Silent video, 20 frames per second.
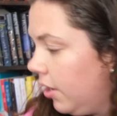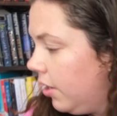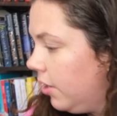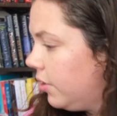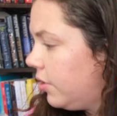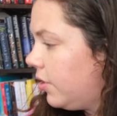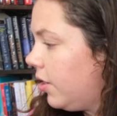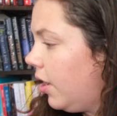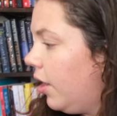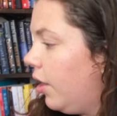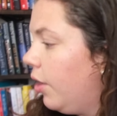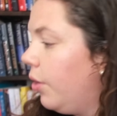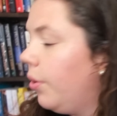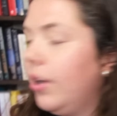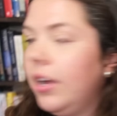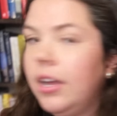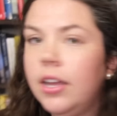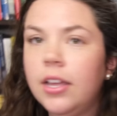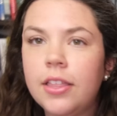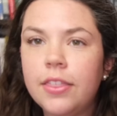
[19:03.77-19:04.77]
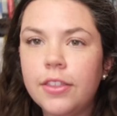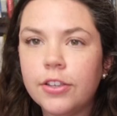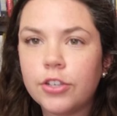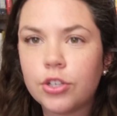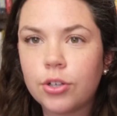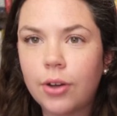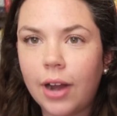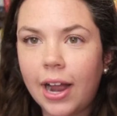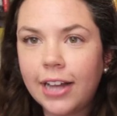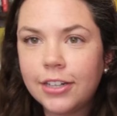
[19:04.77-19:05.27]
So the
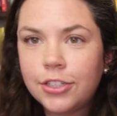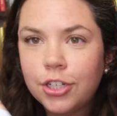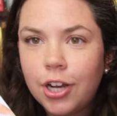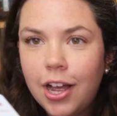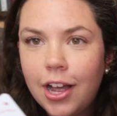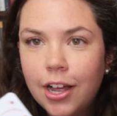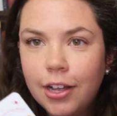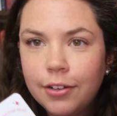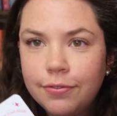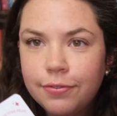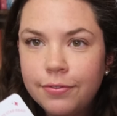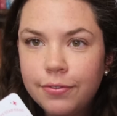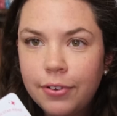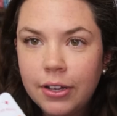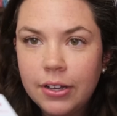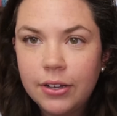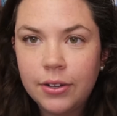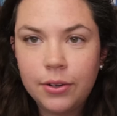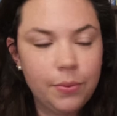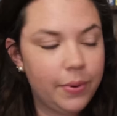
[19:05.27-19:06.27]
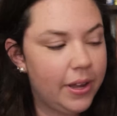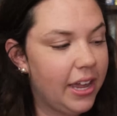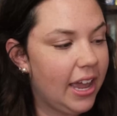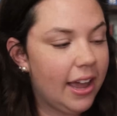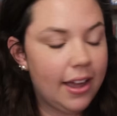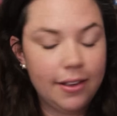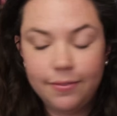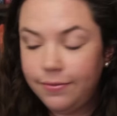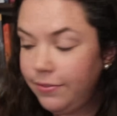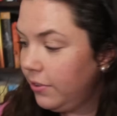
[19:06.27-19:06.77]
scratch off, we
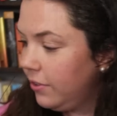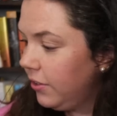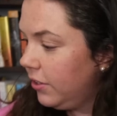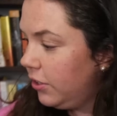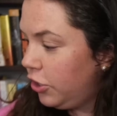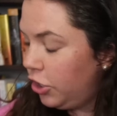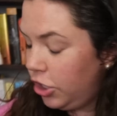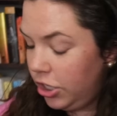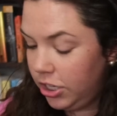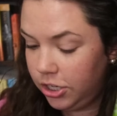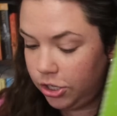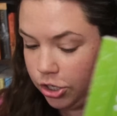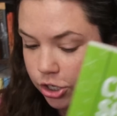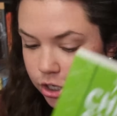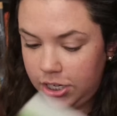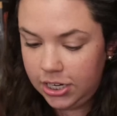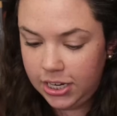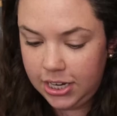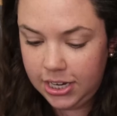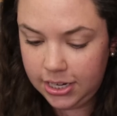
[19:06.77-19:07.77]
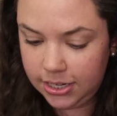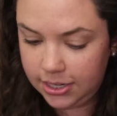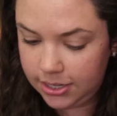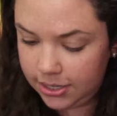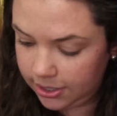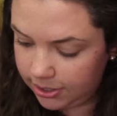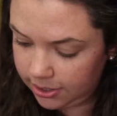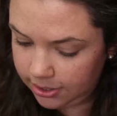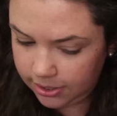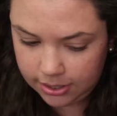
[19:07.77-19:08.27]
have the cheat
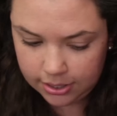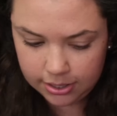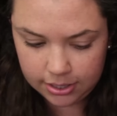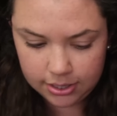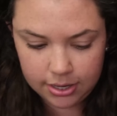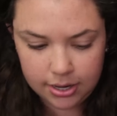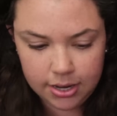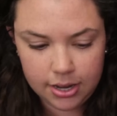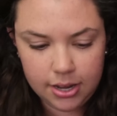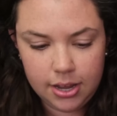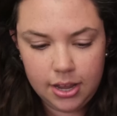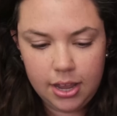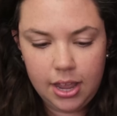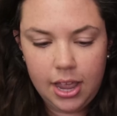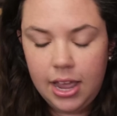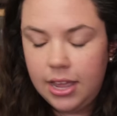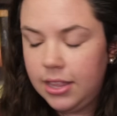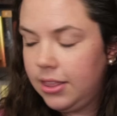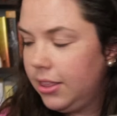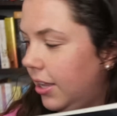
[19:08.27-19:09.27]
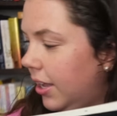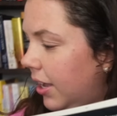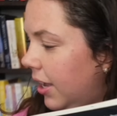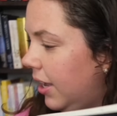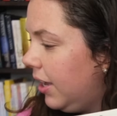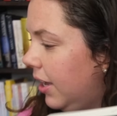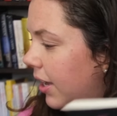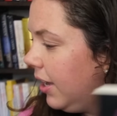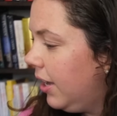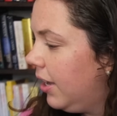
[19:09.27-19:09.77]
sheet. And
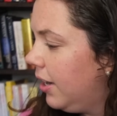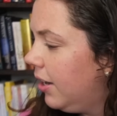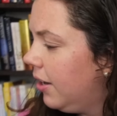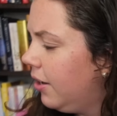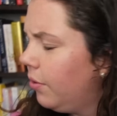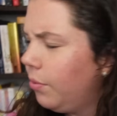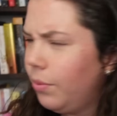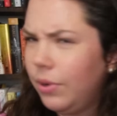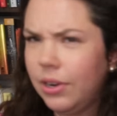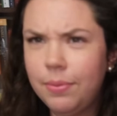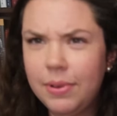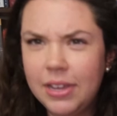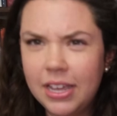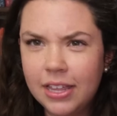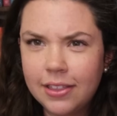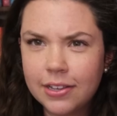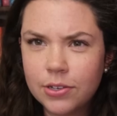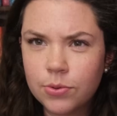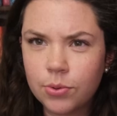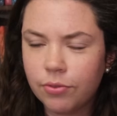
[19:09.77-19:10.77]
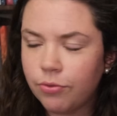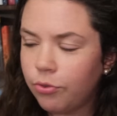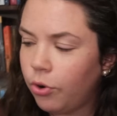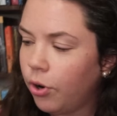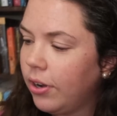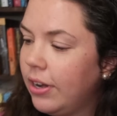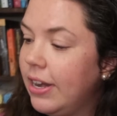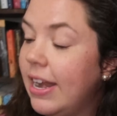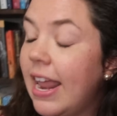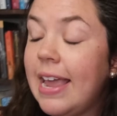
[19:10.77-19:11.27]
then, what did we get this one for?
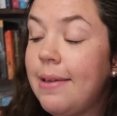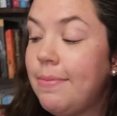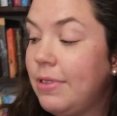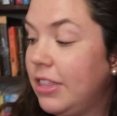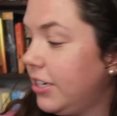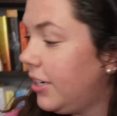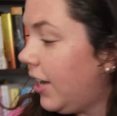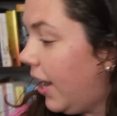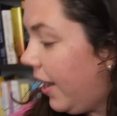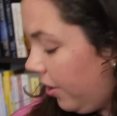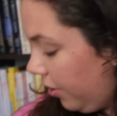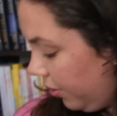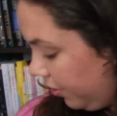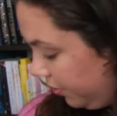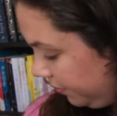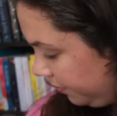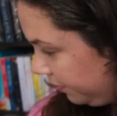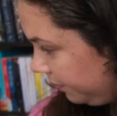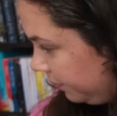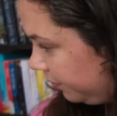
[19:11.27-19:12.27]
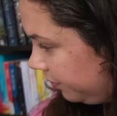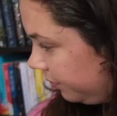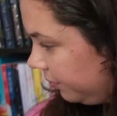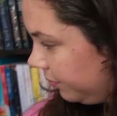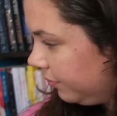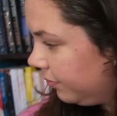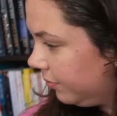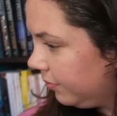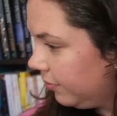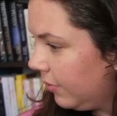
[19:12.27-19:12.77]
Name in the title.
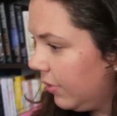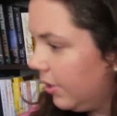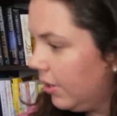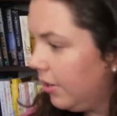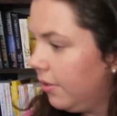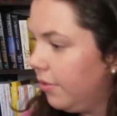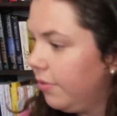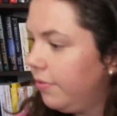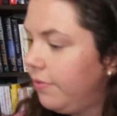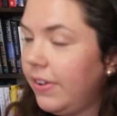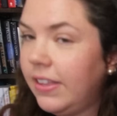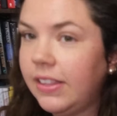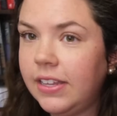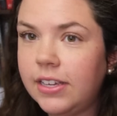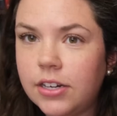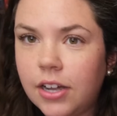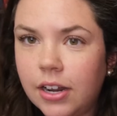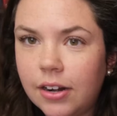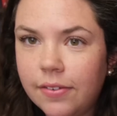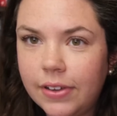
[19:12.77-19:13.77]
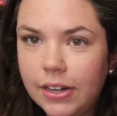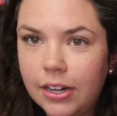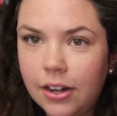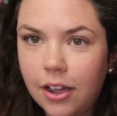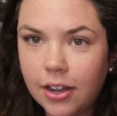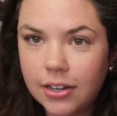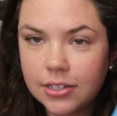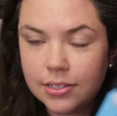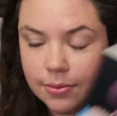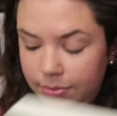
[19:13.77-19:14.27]
Finley Donovan
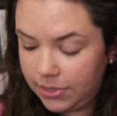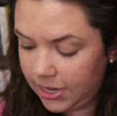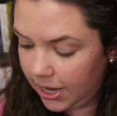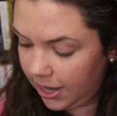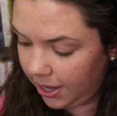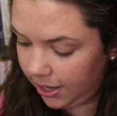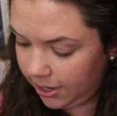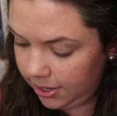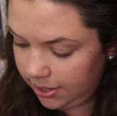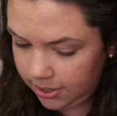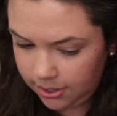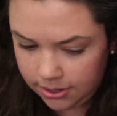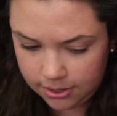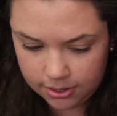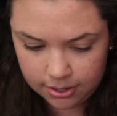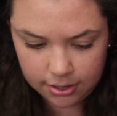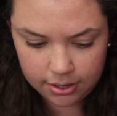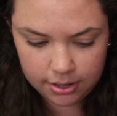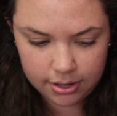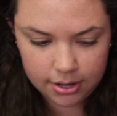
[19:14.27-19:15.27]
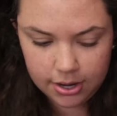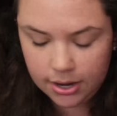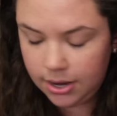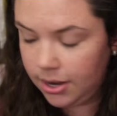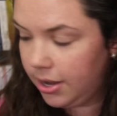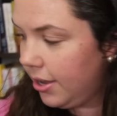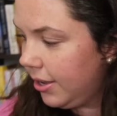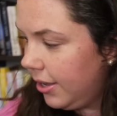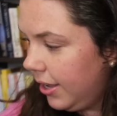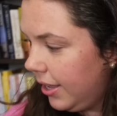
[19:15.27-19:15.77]
Knocks 'Em Dead.
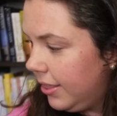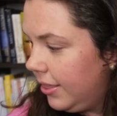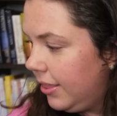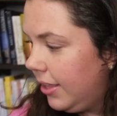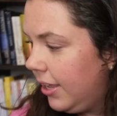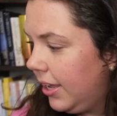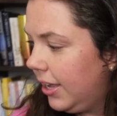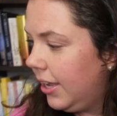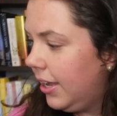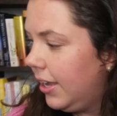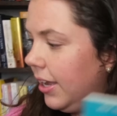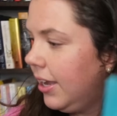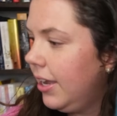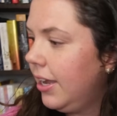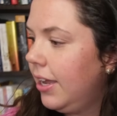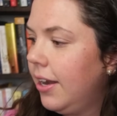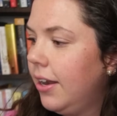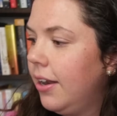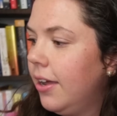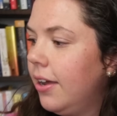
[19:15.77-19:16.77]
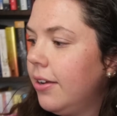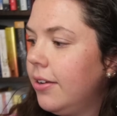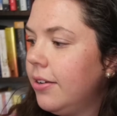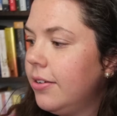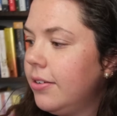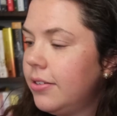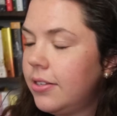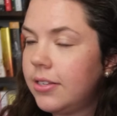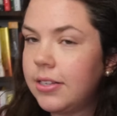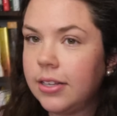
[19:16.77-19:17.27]
And then
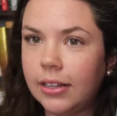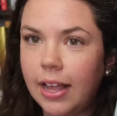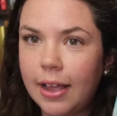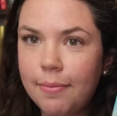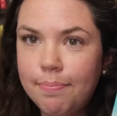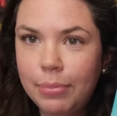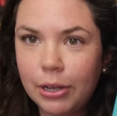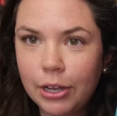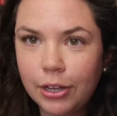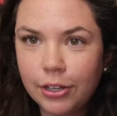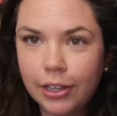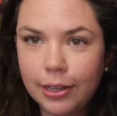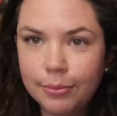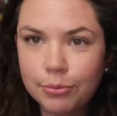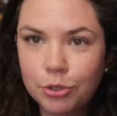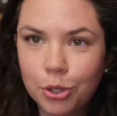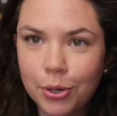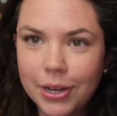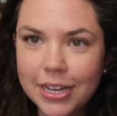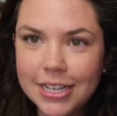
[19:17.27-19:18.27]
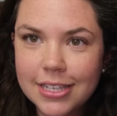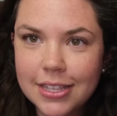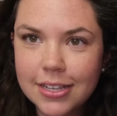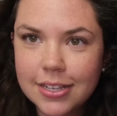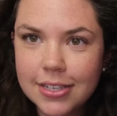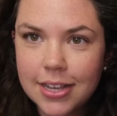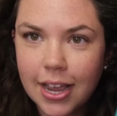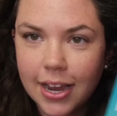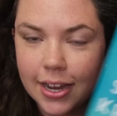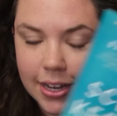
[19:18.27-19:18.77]
Celeb Book Club Choice, The
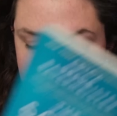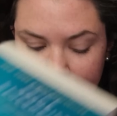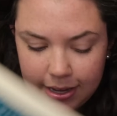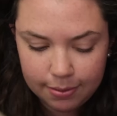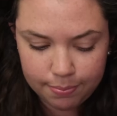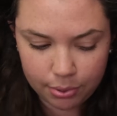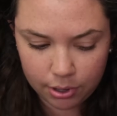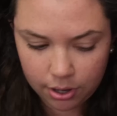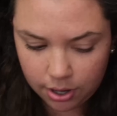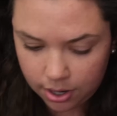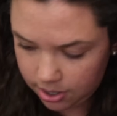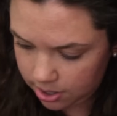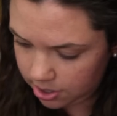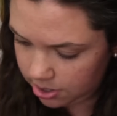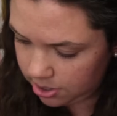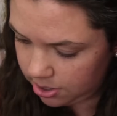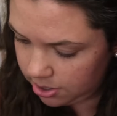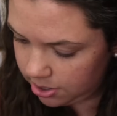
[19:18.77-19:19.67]
Scent Keeper.